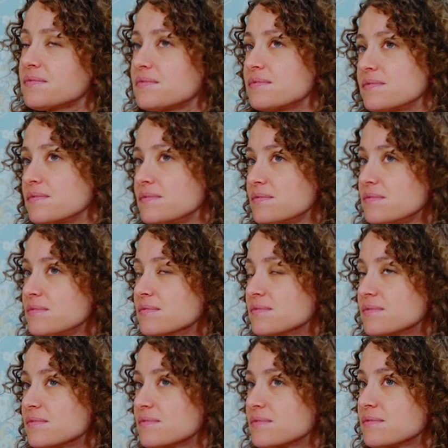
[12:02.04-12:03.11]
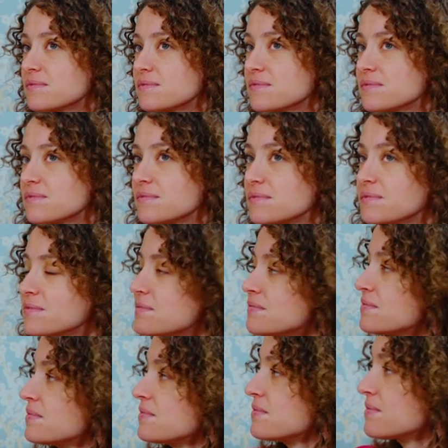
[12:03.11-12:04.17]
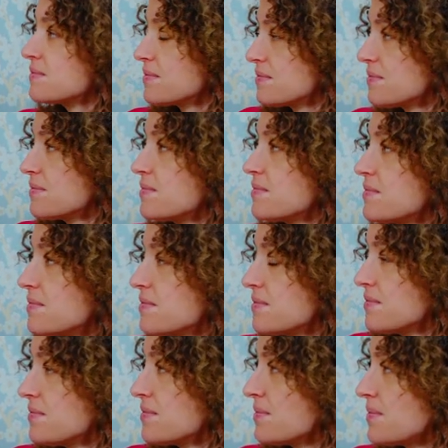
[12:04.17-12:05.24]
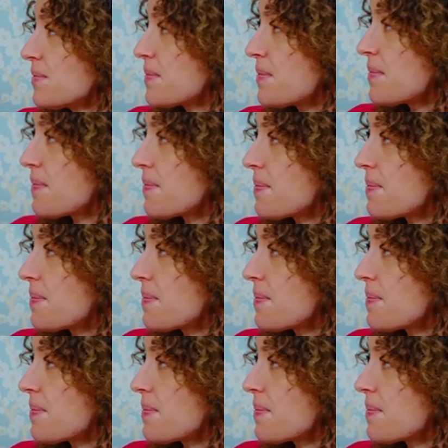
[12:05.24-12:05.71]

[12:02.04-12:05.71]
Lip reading: [no speech]